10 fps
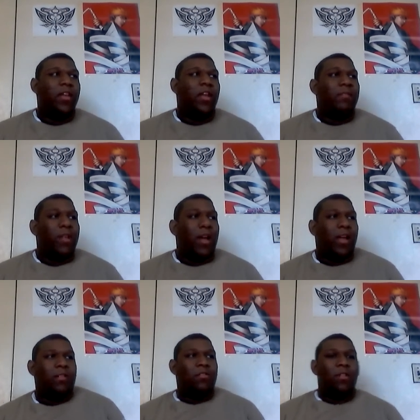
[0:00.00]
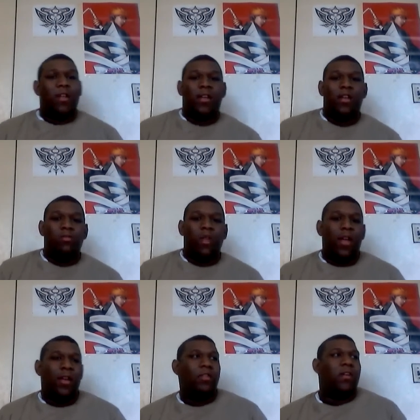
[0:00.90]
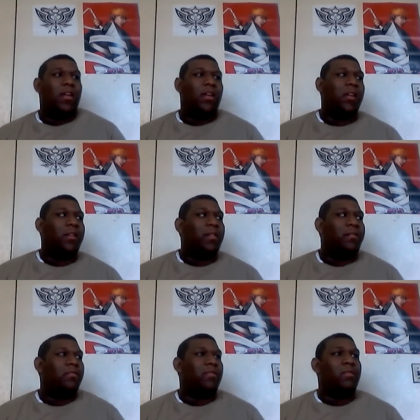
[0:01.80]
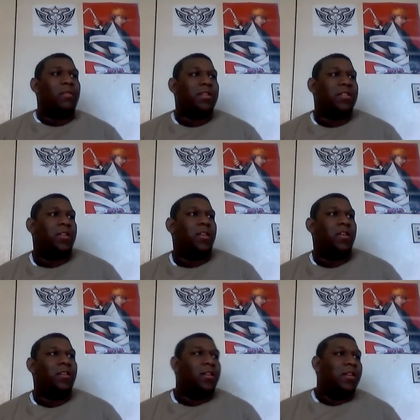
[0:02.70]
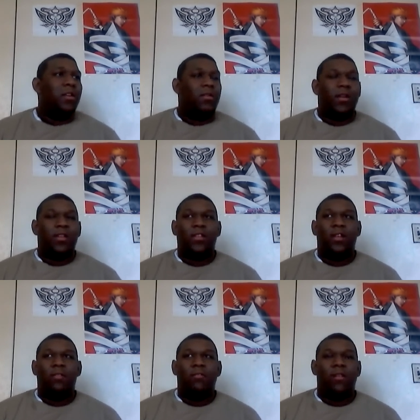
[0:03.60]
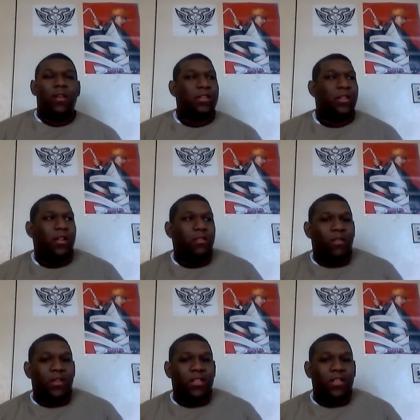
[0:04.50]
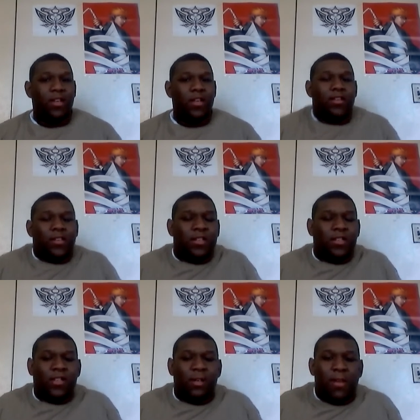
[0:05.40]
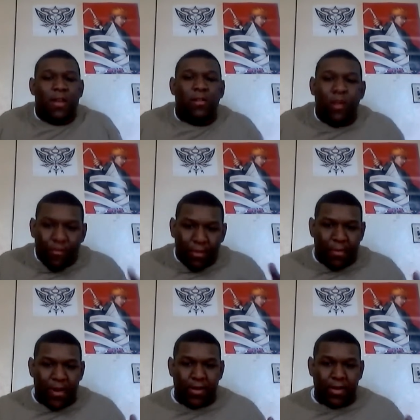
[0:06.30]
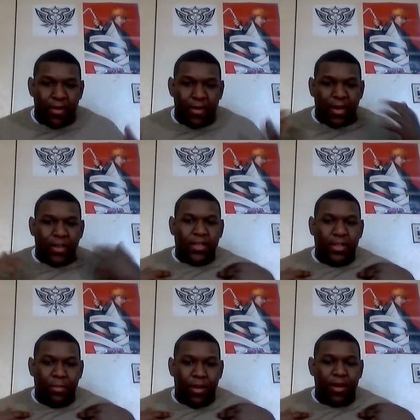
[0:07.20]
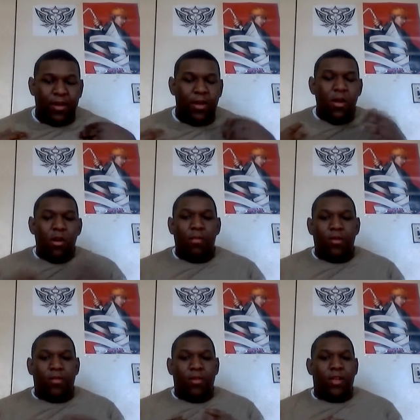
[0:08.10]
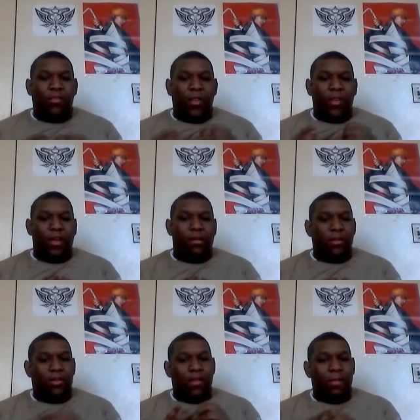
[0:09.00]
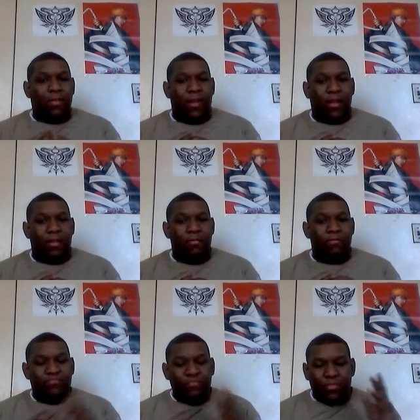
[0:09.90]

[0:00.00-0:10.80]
If you like it, you like it. You hate it, you hate it. If you don't want to see it, want to see it. If you want to see it, you want to see it. This is just a matter of opinion, and this is mine. Hope you enjoyed. Thanks for watching. Comment, subscribe. Thank you.